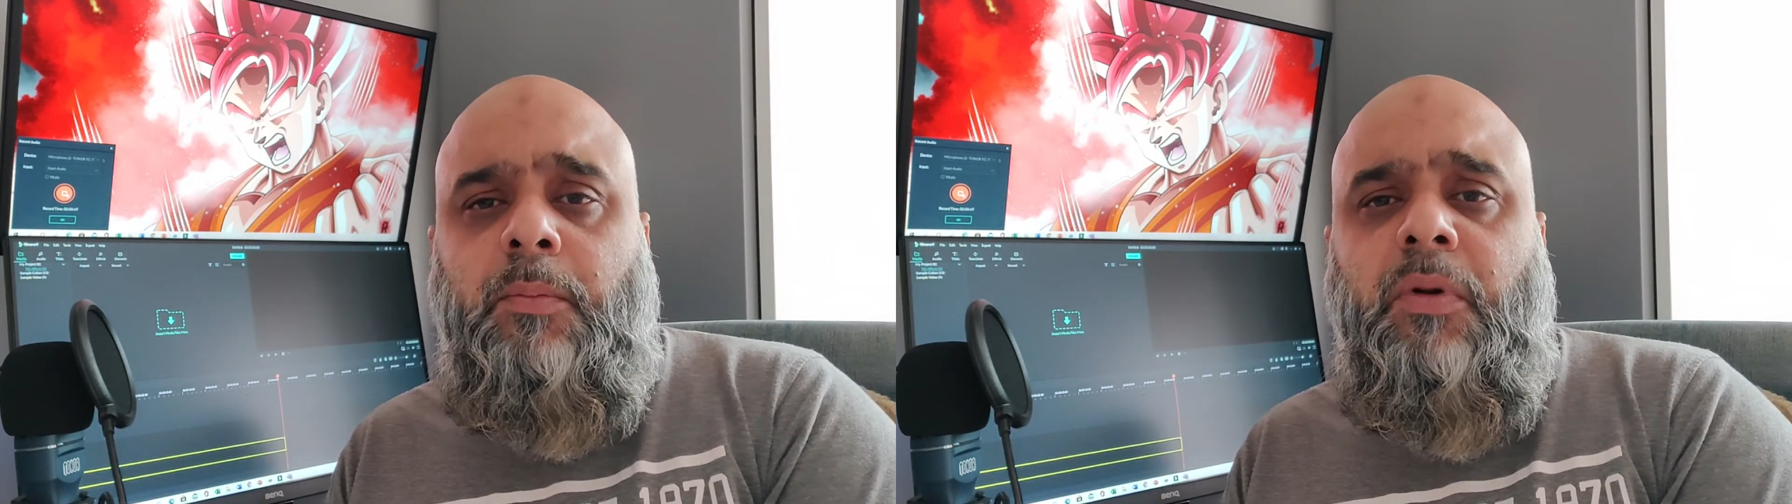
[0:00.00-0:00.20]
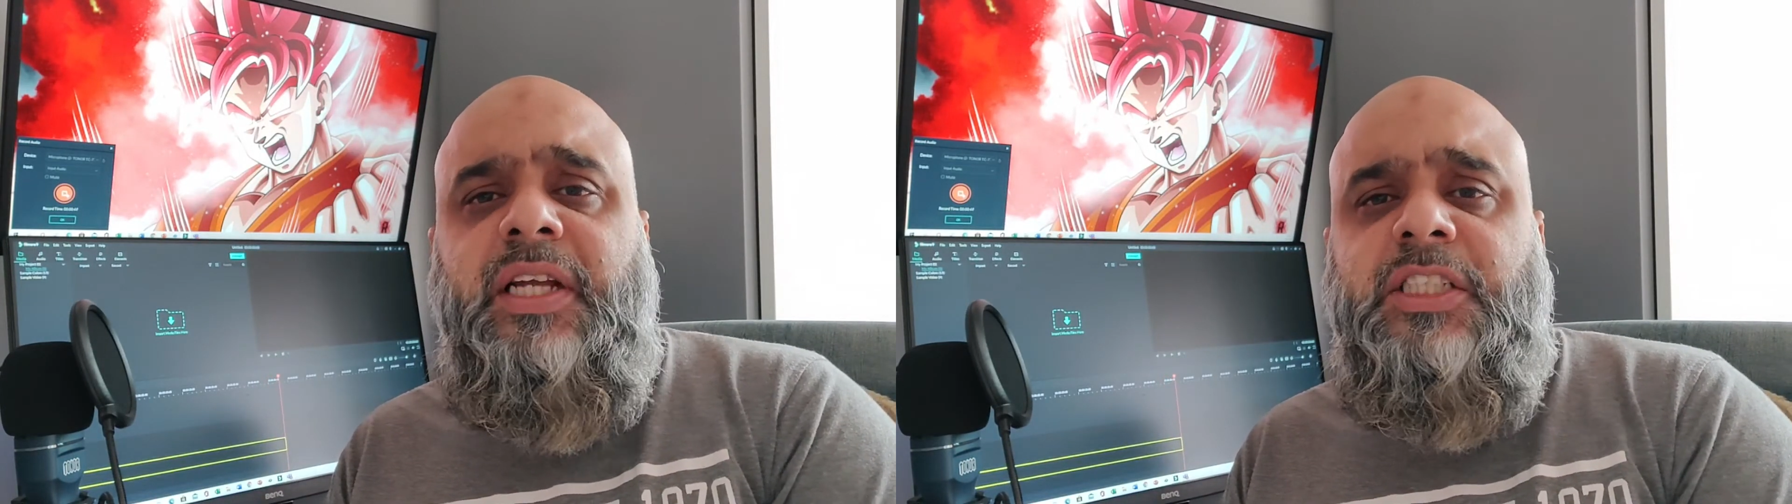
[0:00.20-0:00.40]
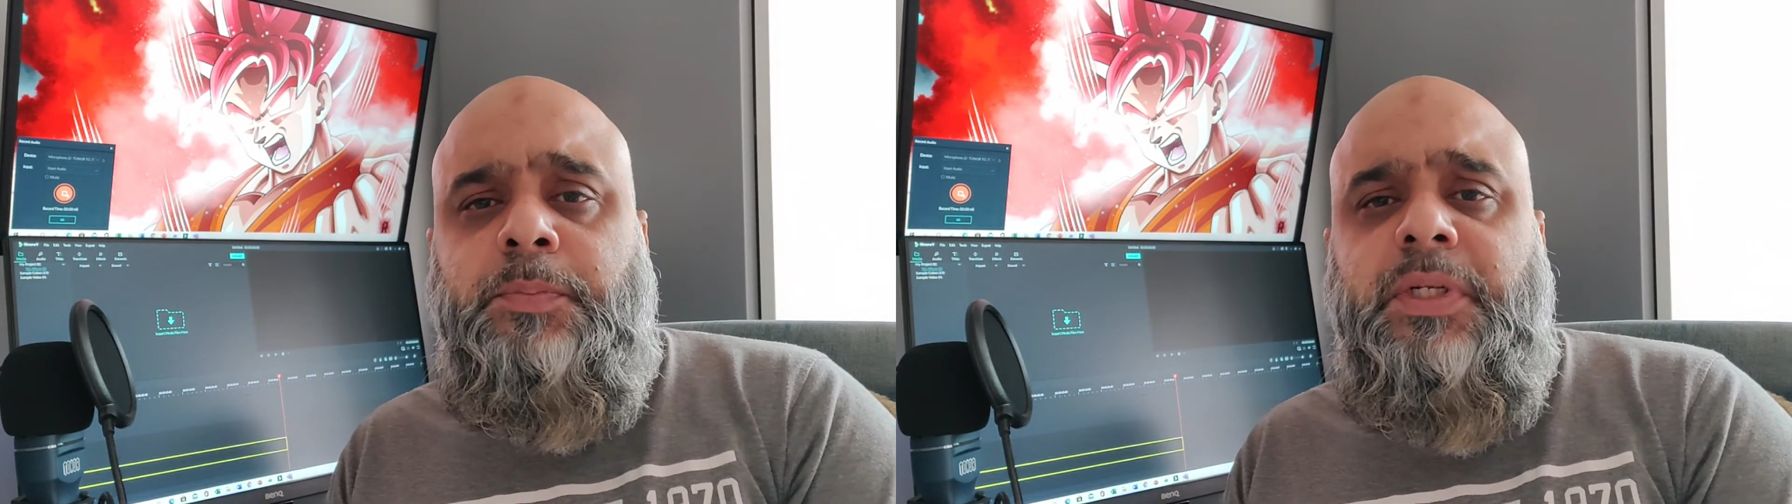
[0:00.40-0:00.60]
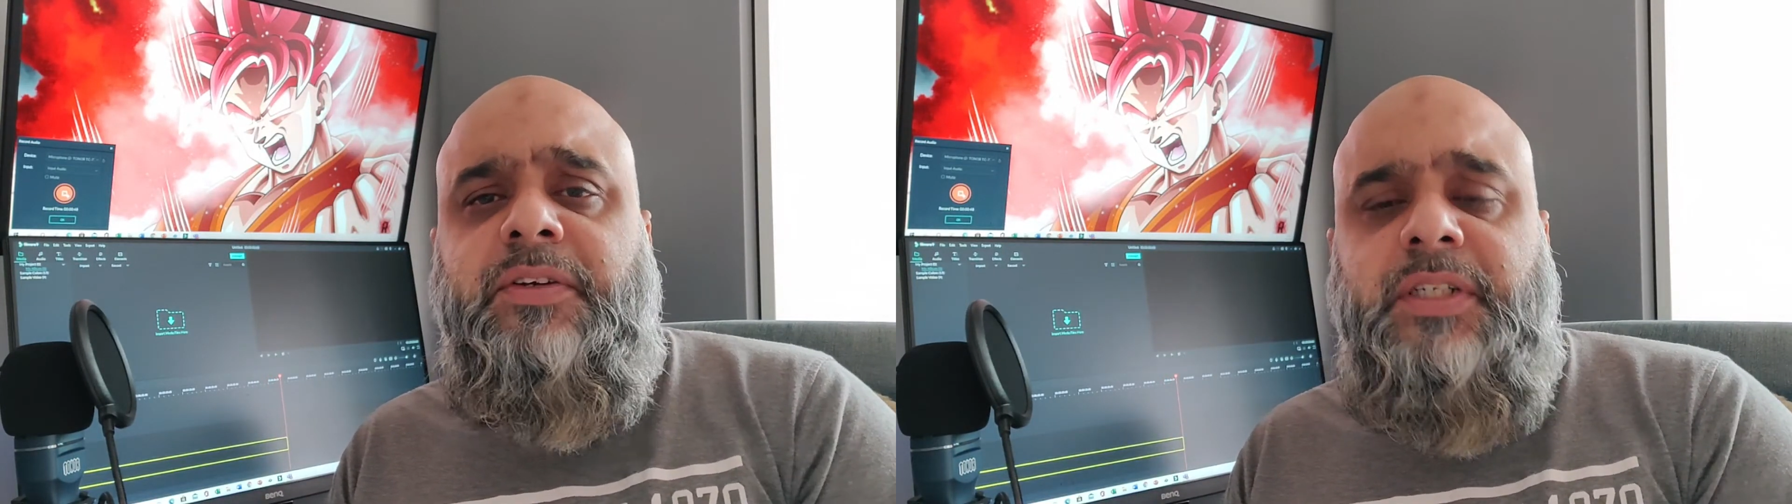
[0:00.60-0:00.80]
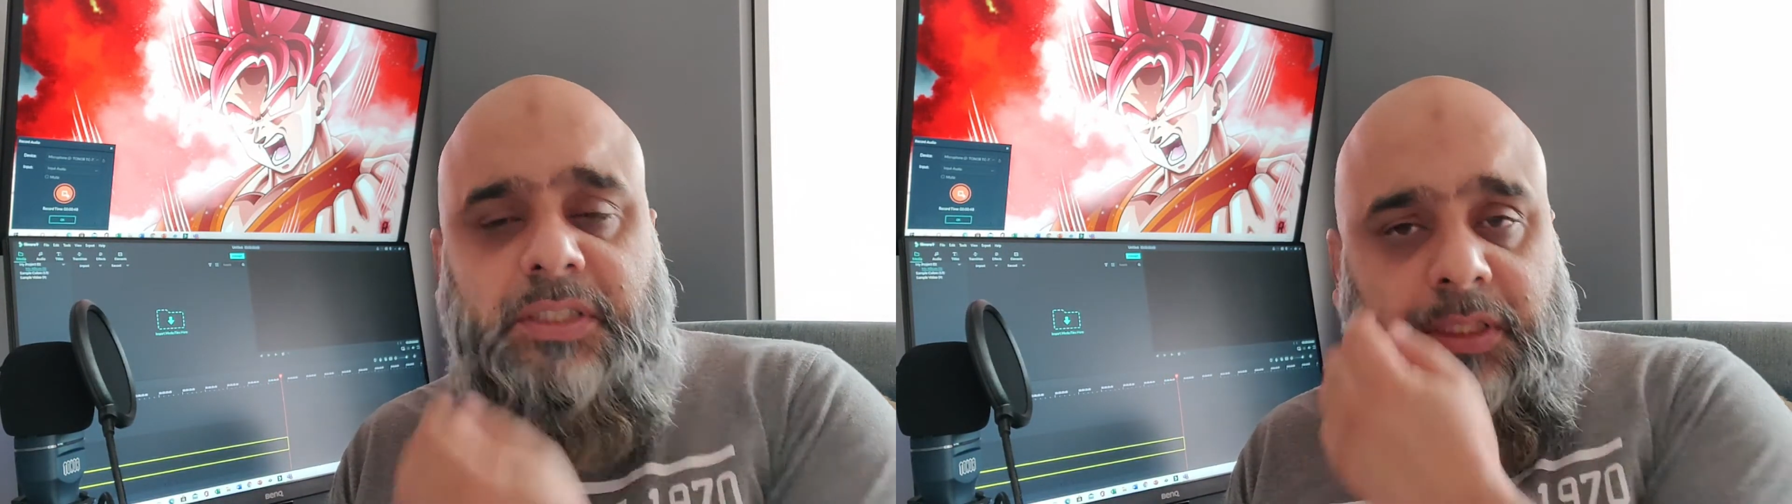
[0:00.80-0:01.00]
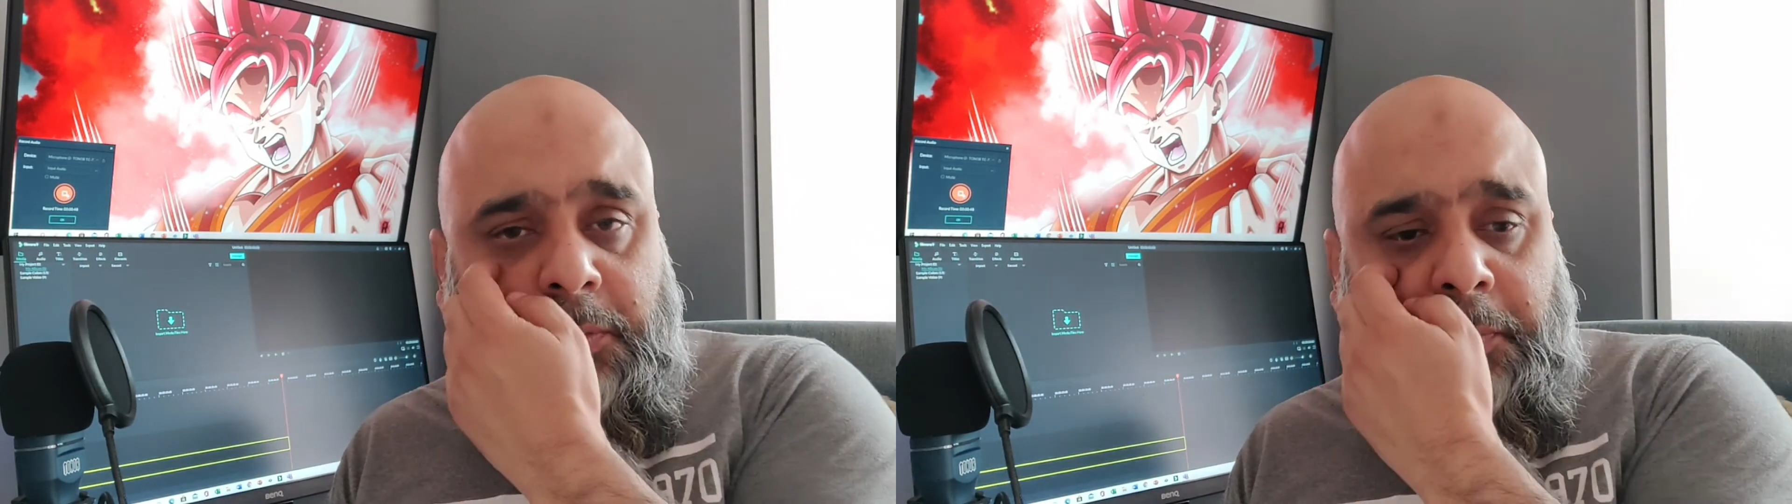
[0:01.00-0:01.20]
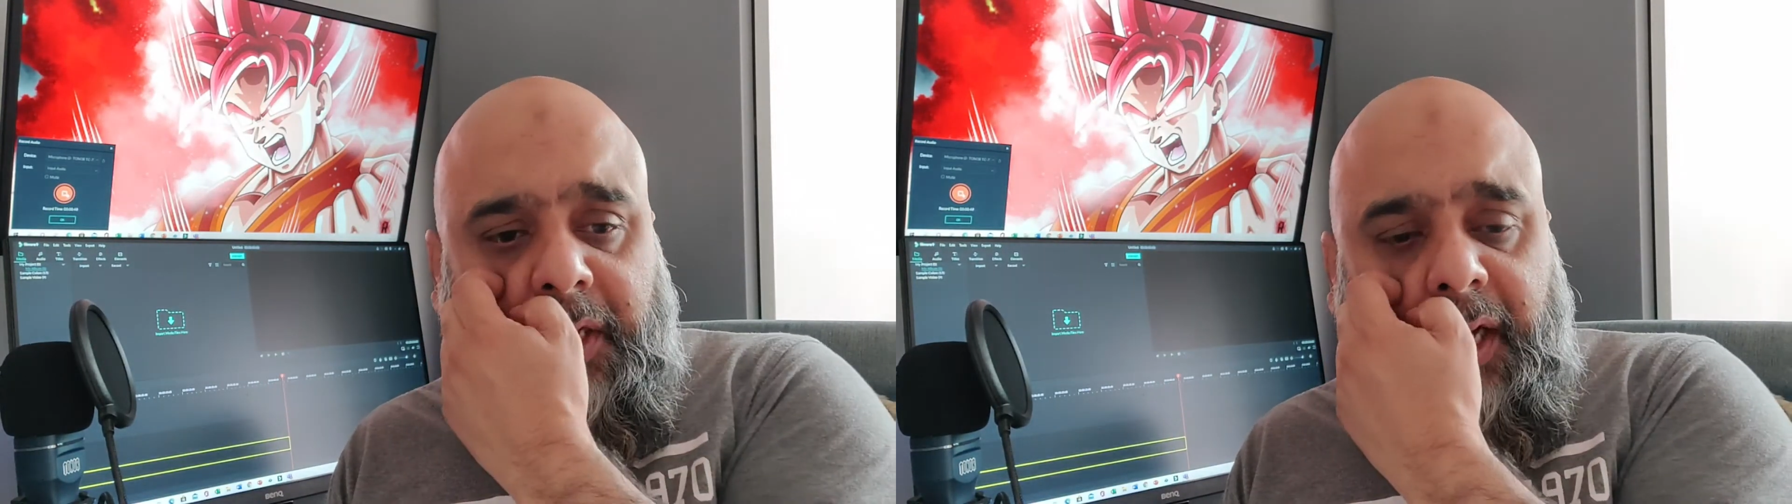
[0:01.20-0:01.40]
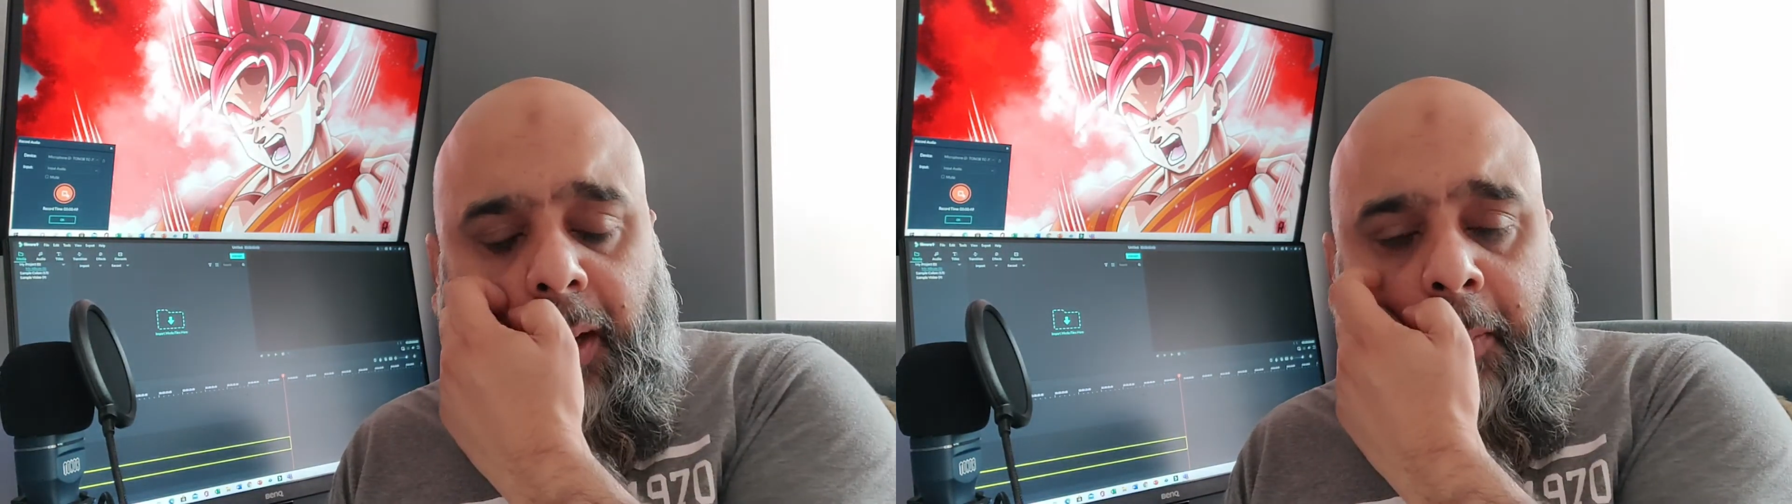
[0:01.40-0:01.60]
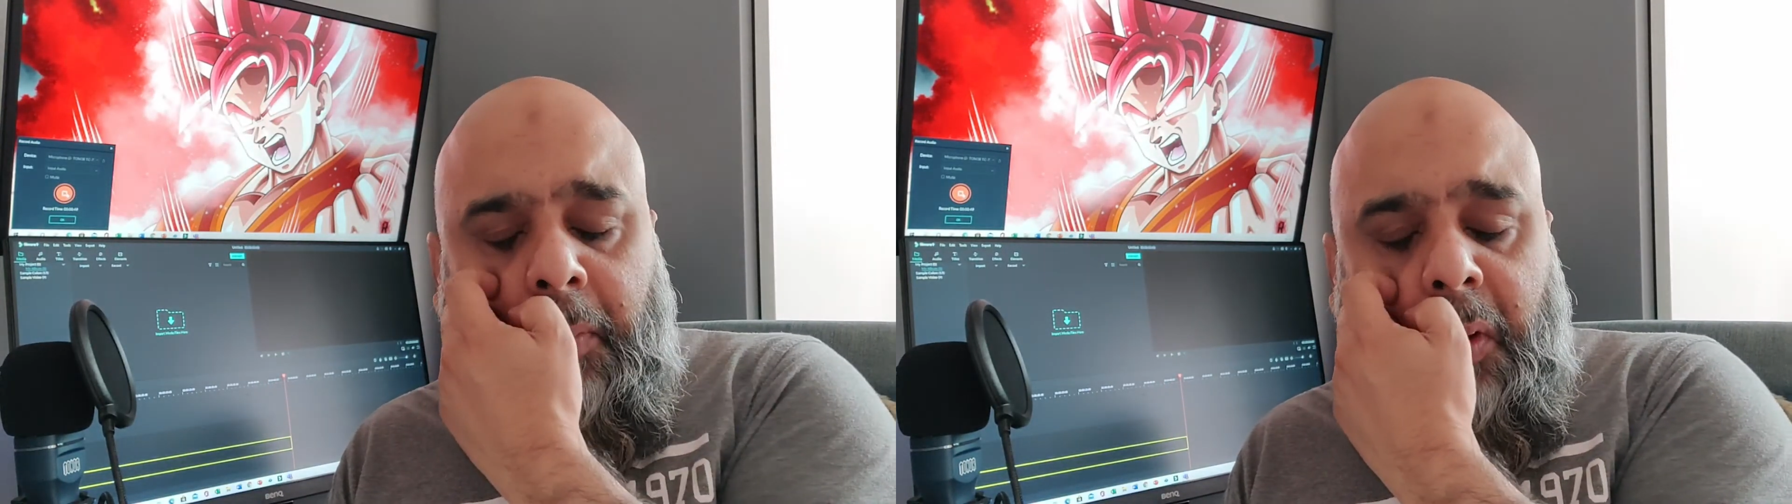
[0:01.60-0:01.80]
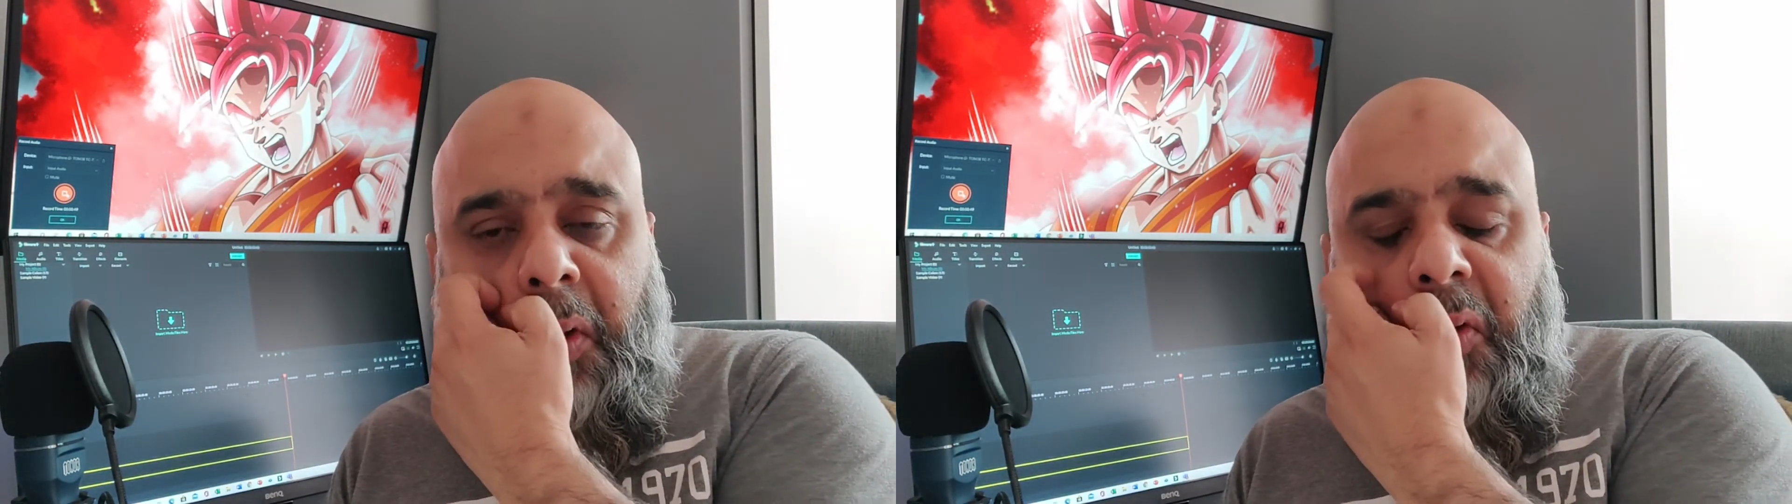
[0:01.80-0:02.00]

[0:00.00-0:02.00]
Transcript: my experience has become